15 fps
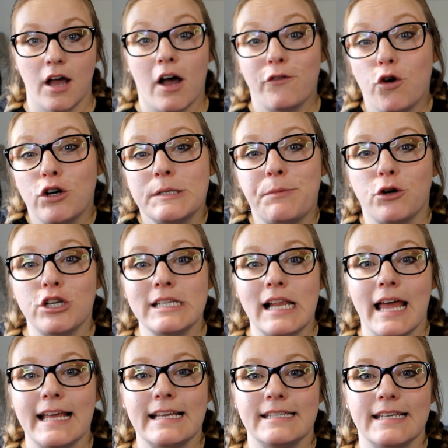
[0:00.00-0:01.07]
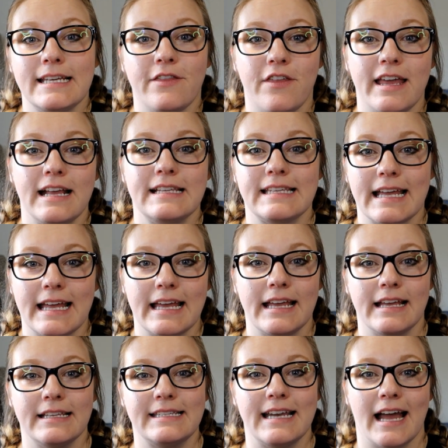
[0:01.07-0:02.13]
Of course, personalizing things
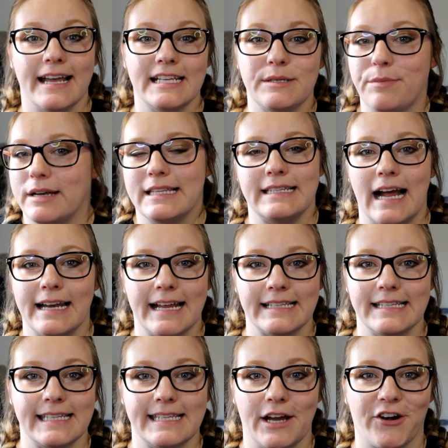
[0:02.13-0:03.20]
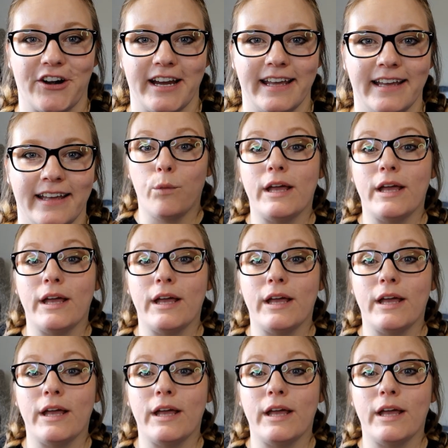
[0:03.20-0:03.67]
is nice, but it's not necessary.